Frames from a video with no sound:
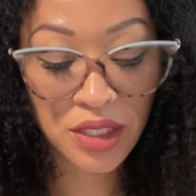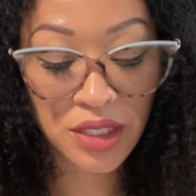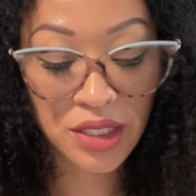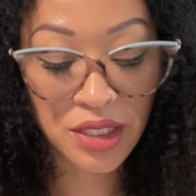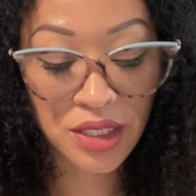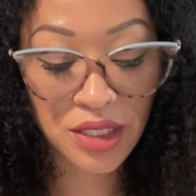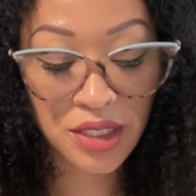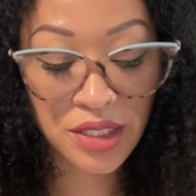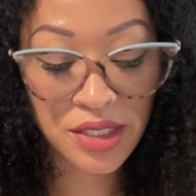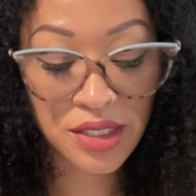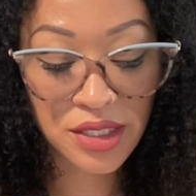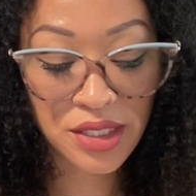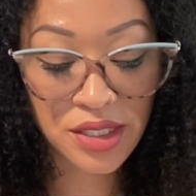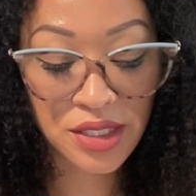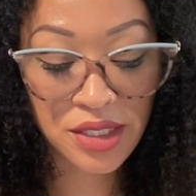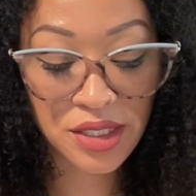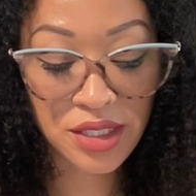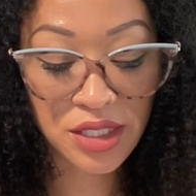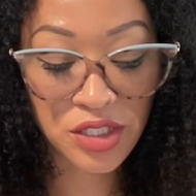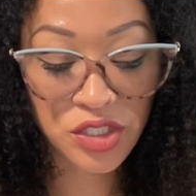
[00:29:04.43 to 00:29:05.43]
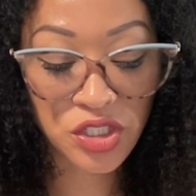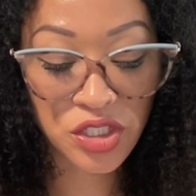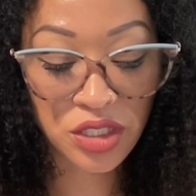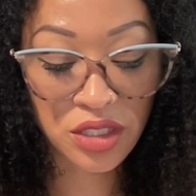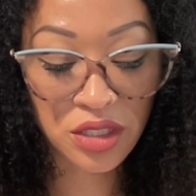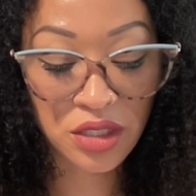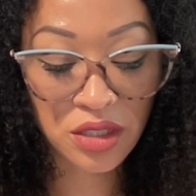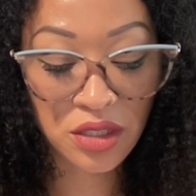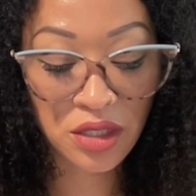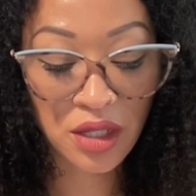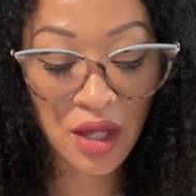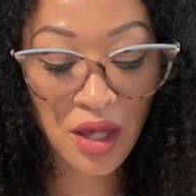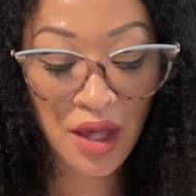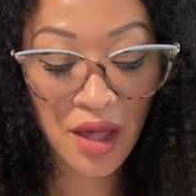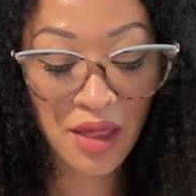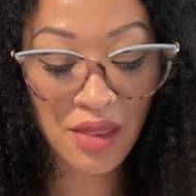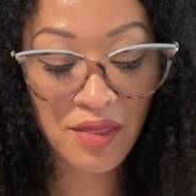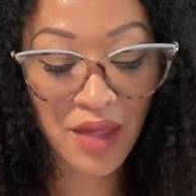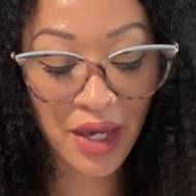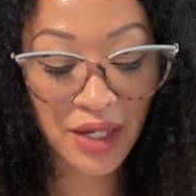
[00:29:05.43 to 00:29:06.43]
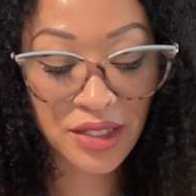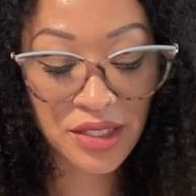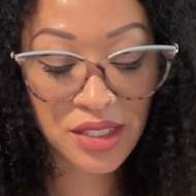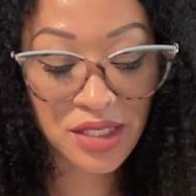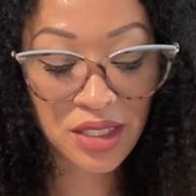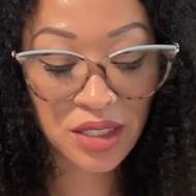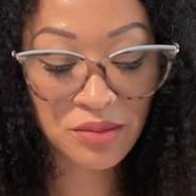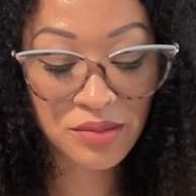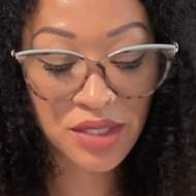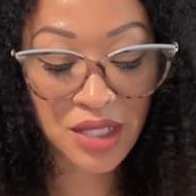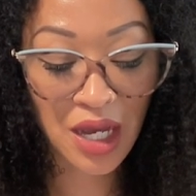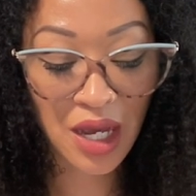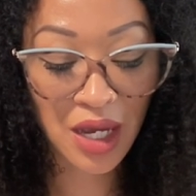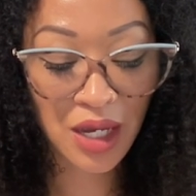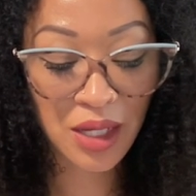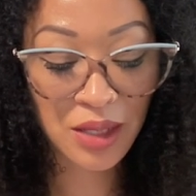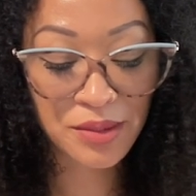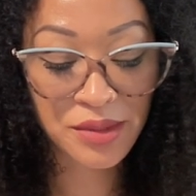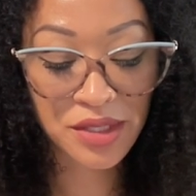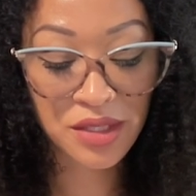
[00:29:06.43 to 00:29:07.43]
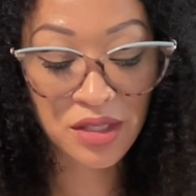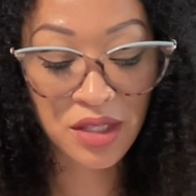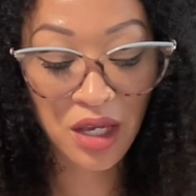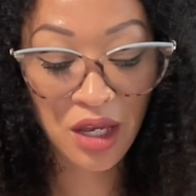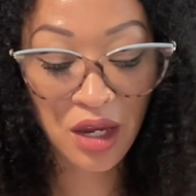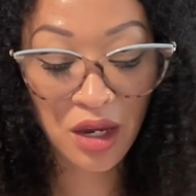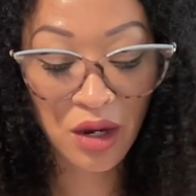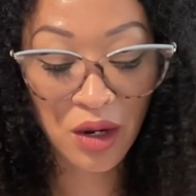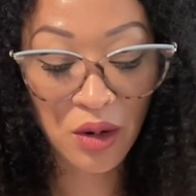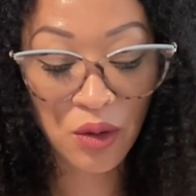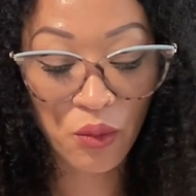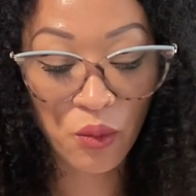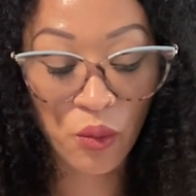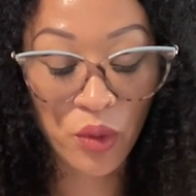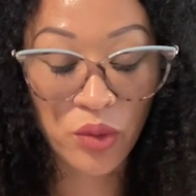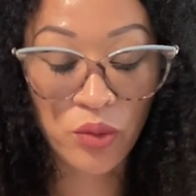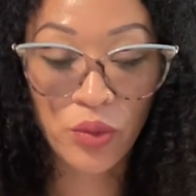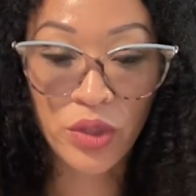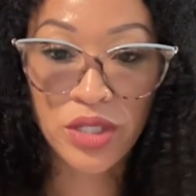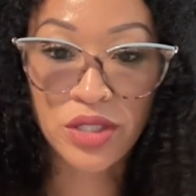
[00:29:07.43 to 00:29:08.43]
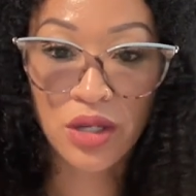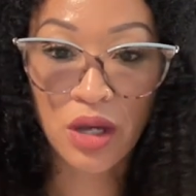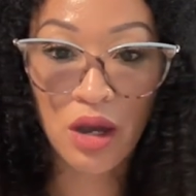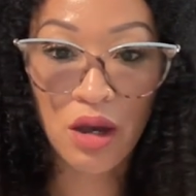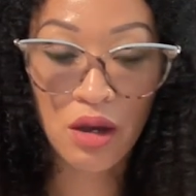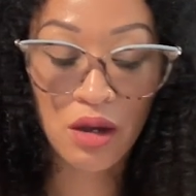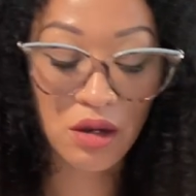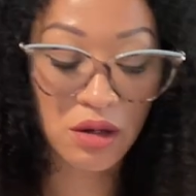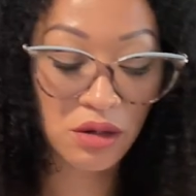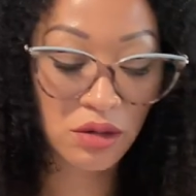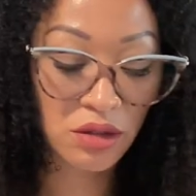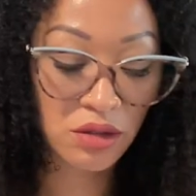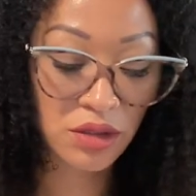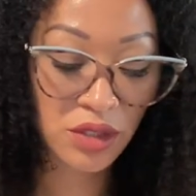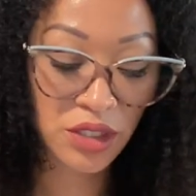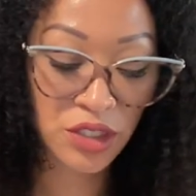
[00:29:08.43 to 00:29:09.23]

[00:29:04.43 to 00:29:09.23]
it eases the tension that is sometimes there when we talk.